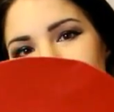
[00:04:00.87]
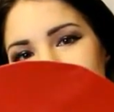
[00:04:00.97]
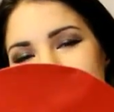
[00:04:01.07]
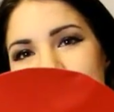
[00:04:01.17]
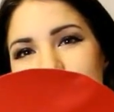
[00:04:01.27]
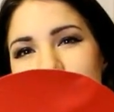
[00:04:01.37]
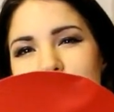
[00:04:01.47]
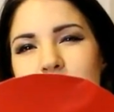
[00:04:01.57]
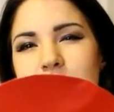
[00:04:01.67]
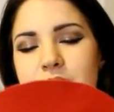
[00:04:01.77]
Pretty decent
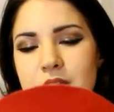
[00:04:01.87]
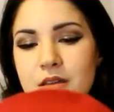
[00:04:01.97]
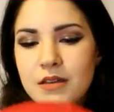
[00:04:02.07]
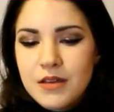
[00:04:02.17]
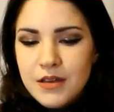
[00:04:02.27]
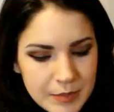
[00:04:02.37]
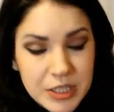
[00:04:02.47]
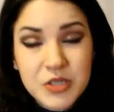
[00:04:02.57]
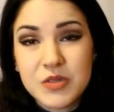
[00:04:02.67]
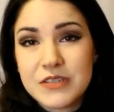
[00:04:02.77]
pepperoni.
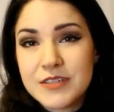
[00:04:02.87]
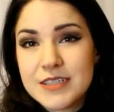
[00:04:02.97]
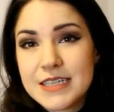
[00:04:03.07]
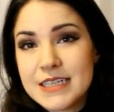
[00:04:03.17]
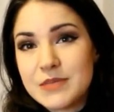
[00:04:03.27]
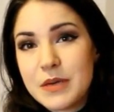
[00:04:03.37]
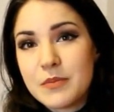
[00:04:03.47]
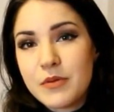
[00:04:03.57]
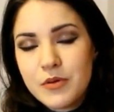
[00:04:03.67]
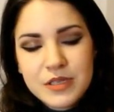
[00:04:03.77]
I'm gonna do different sized
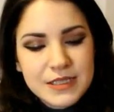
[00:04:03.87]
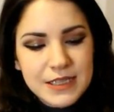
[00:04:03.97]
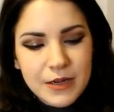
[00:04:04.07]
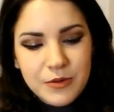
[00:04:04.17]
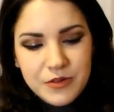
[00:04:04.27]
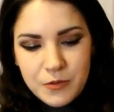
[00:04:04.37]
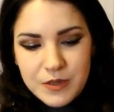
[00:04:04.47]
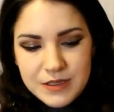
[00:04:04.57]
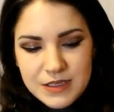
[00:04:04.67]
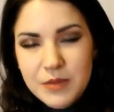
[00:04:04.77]
pepperonis. I want the
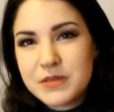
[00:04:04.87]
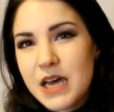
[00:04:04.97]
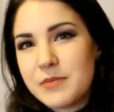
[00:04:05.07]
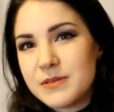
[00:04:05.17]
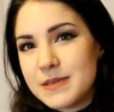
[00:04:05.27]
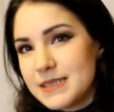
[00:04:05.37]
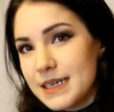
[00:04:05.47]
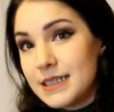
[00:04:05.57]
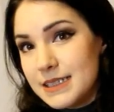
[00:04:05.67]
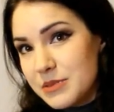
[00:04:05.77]
ones up top to be
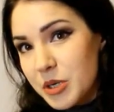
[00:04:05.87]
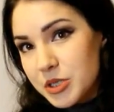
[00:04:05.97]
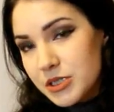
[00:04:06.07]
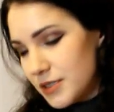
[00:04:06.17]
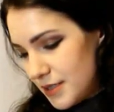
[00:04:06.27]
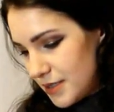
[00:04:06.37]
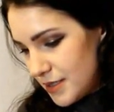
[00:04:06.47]
slightly smaller.